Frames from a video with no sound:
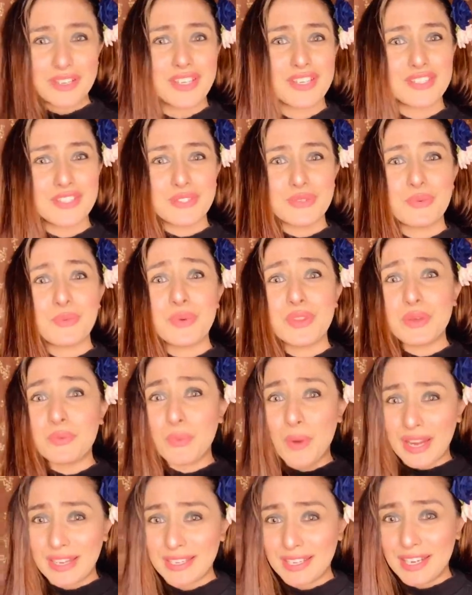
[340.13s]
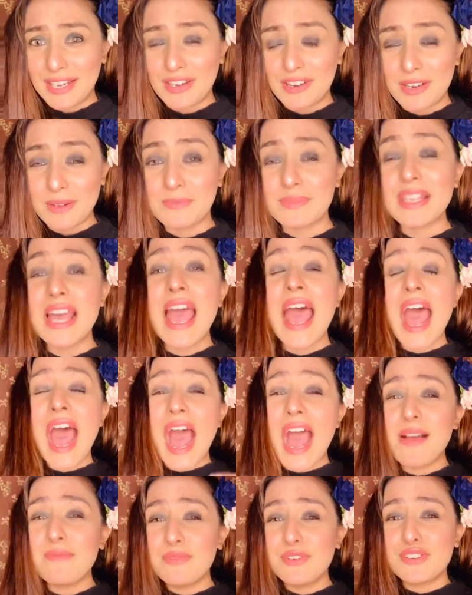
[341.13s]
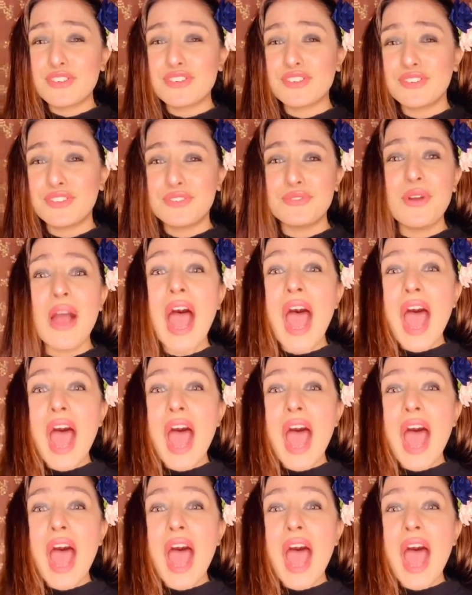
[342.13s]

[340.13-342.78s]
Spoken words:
can do with the whitening cream. I'm going to show you